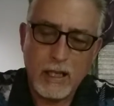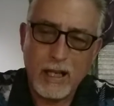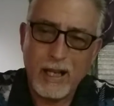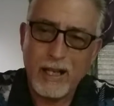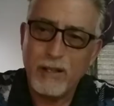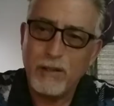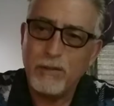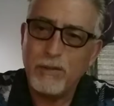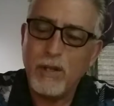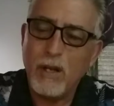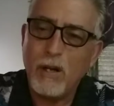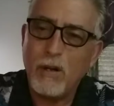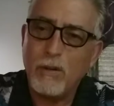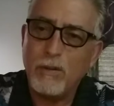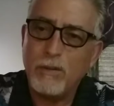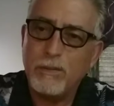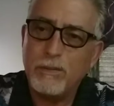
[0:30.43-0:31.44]
I don't
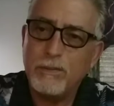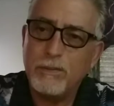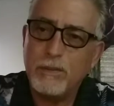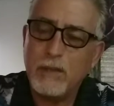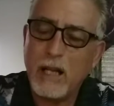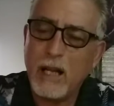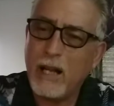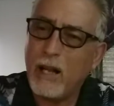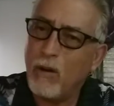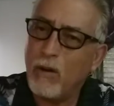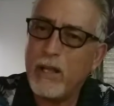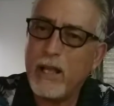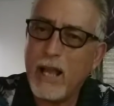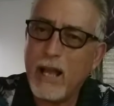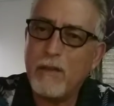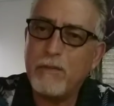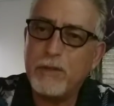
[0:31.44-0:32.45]
know. I
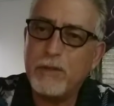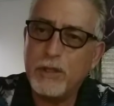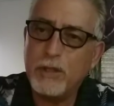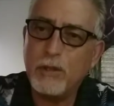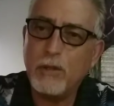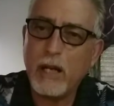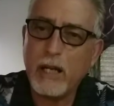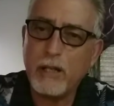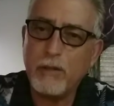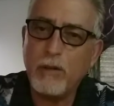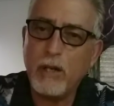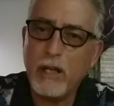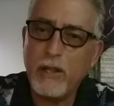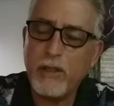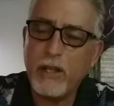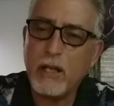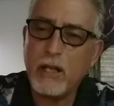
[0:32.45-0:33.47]
only have two I can
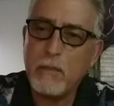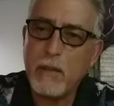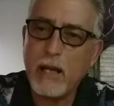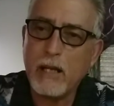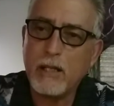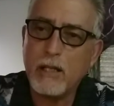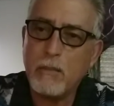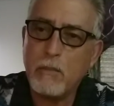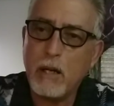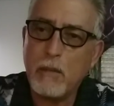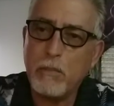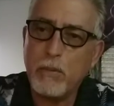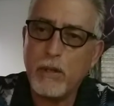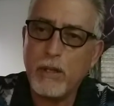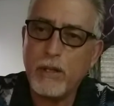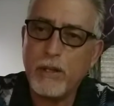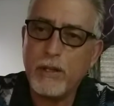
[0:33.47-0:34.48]
really think about and come
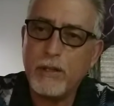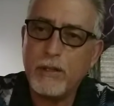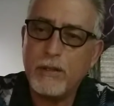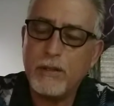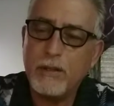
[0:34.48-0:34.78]
up with.